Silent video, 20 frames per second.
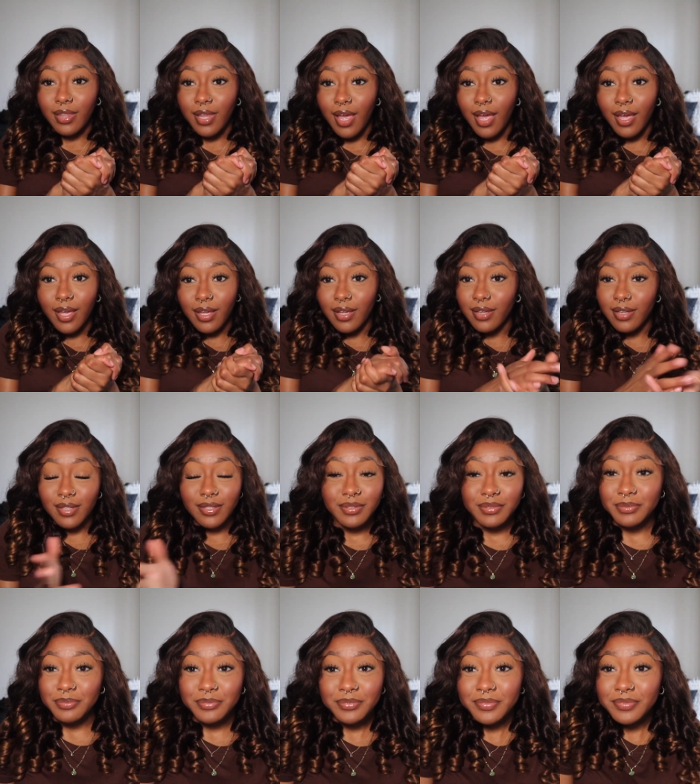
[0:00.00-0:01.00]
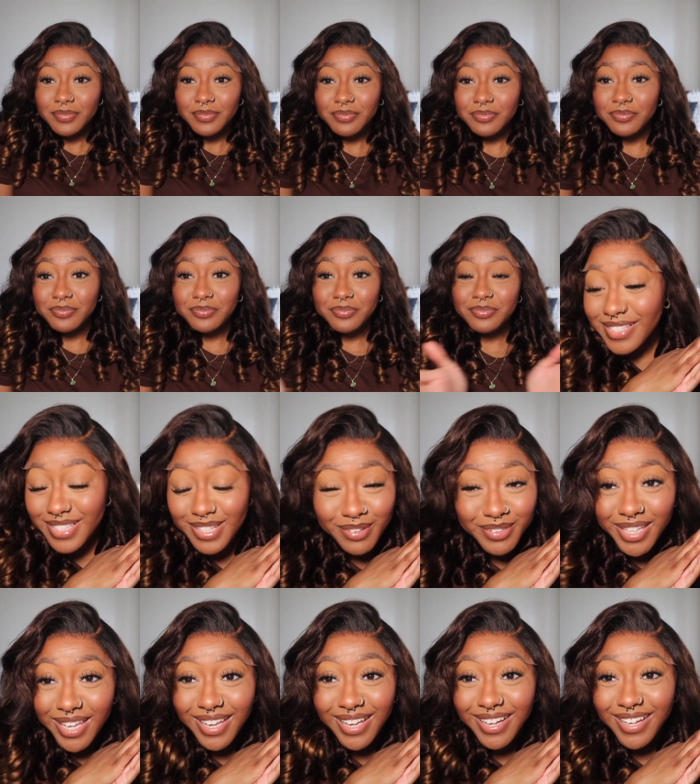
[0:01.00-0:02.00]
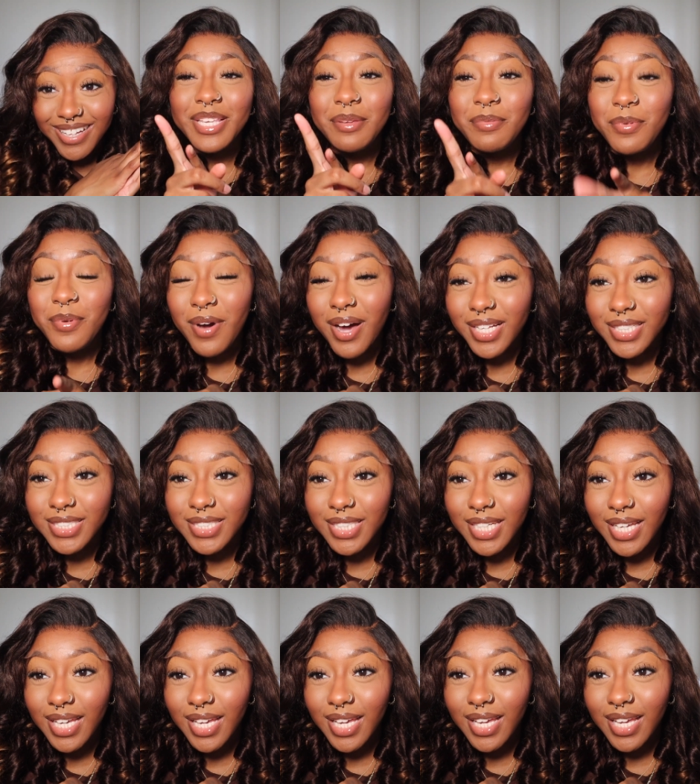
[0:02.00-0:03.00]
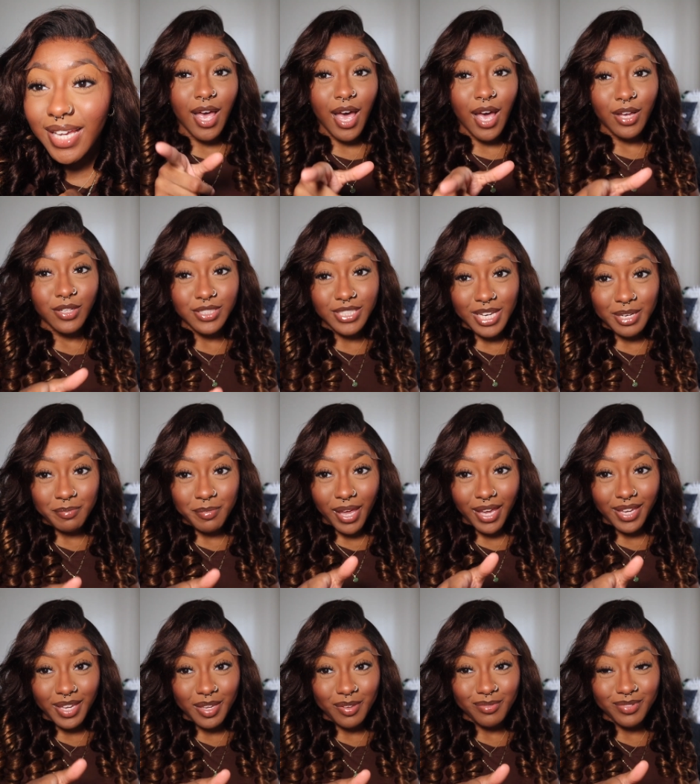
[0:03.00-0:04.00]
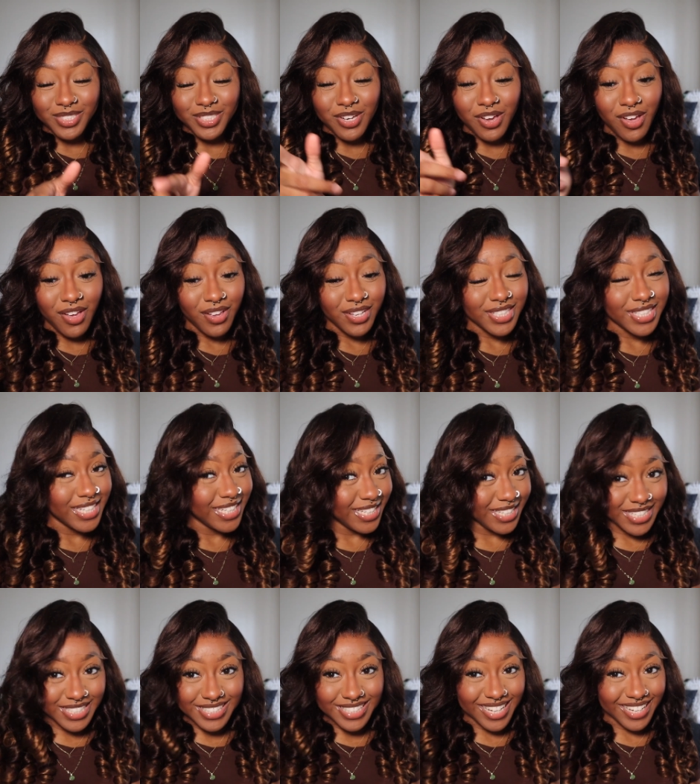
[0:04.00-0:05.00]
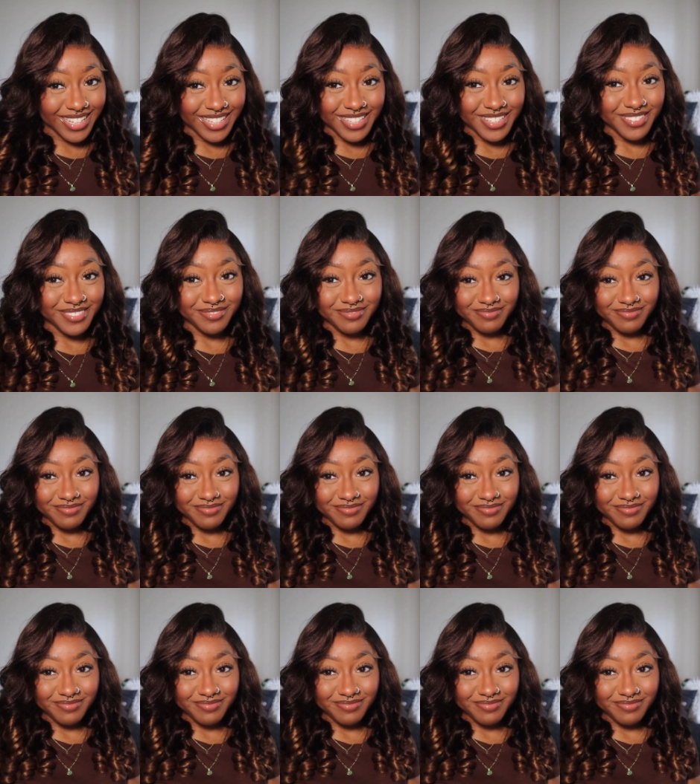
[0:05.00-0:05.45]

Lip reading: Like, So yeah, keep watching. I'll check back in with y'all in a second.